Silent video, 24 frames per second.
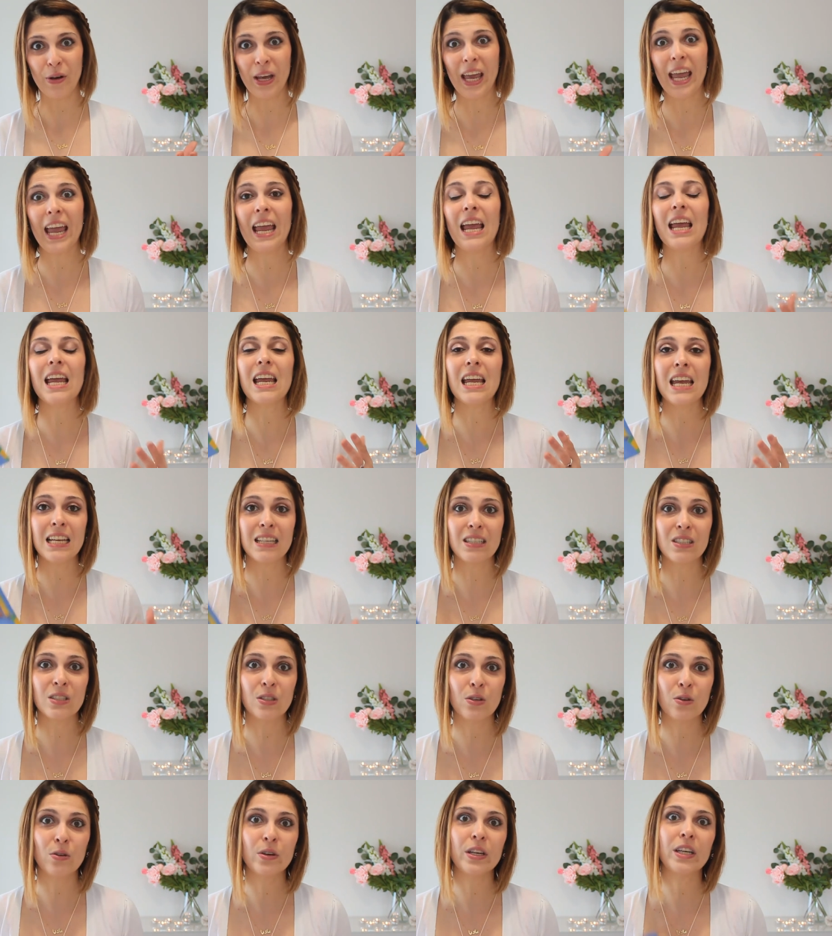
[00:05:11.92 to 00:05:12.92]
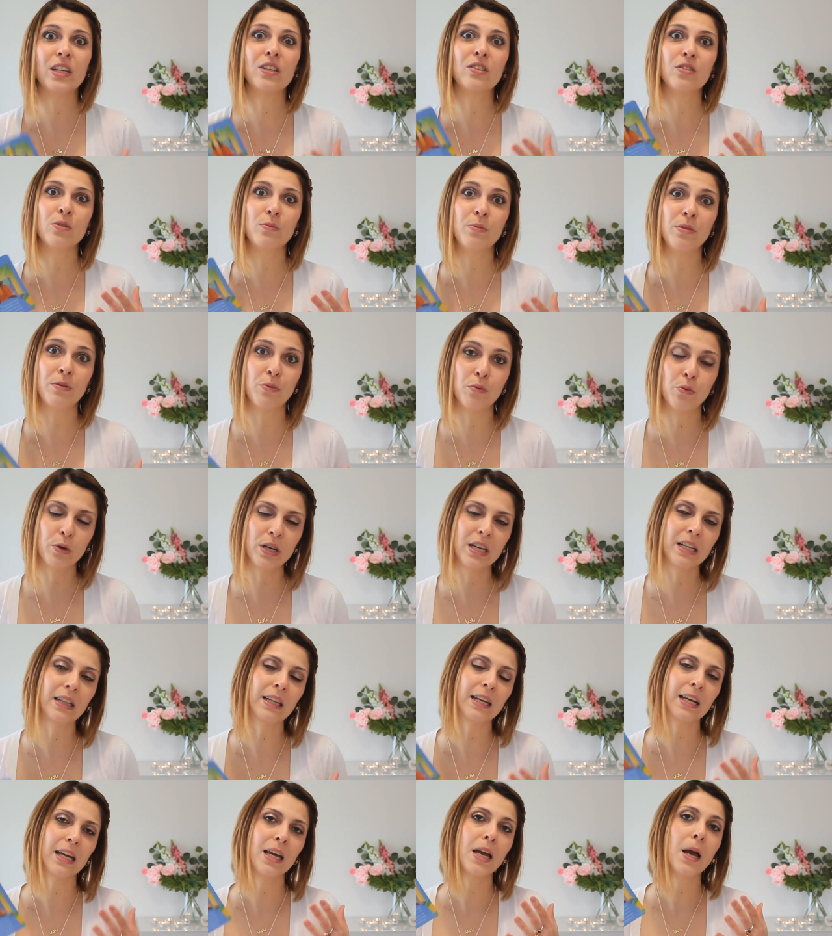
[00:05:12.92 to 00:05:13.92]
okay? It's going to be
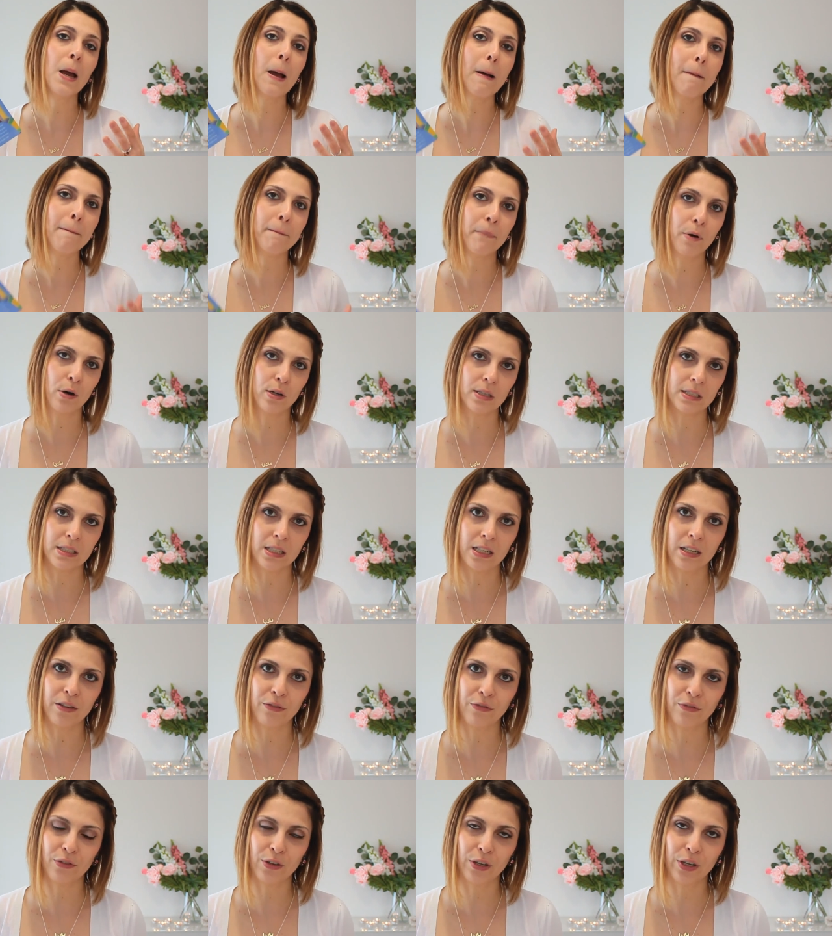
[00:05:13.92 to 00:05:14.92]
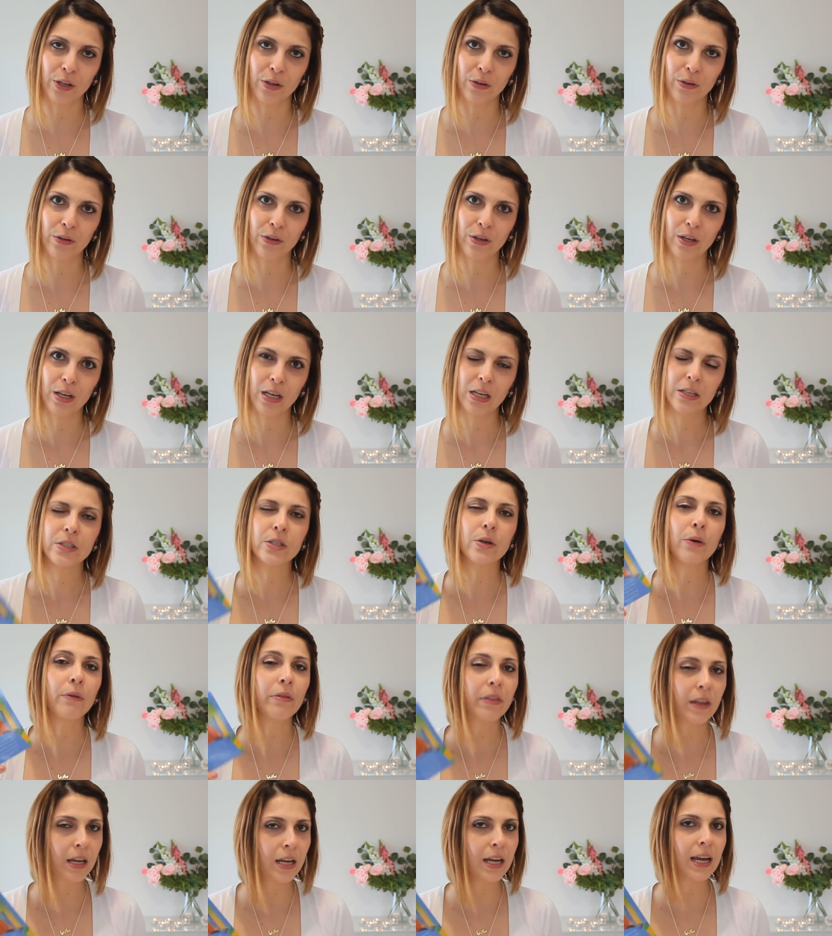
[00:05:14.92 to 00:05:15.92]
really positive for you. So
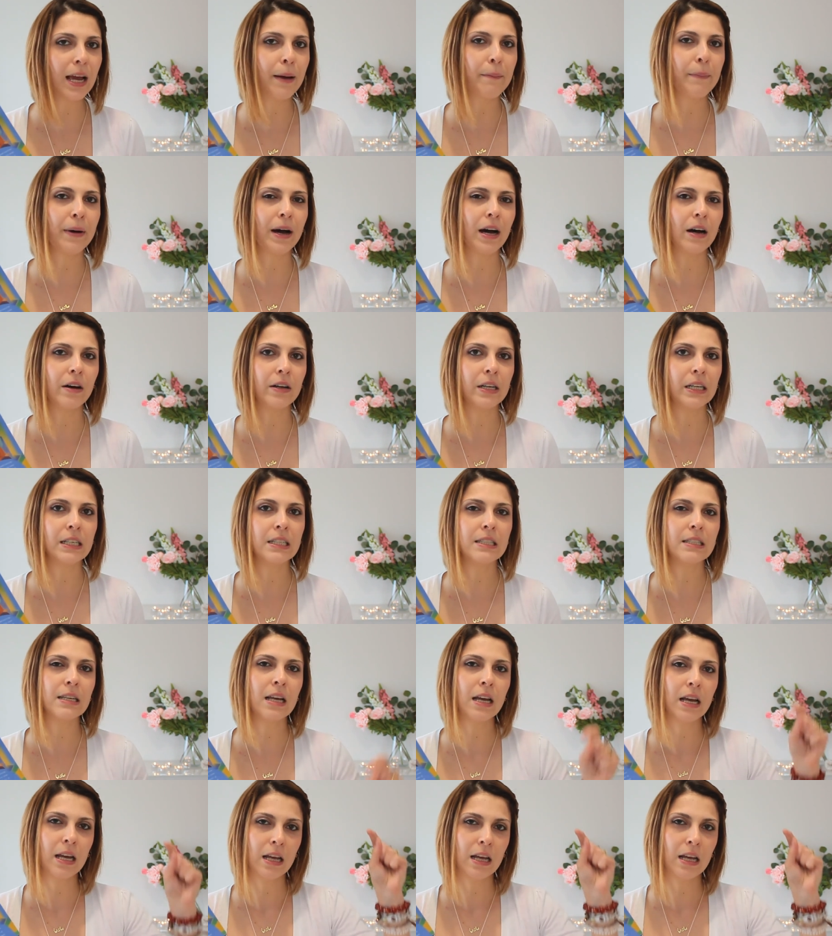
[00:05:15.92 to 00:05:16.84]
think about it.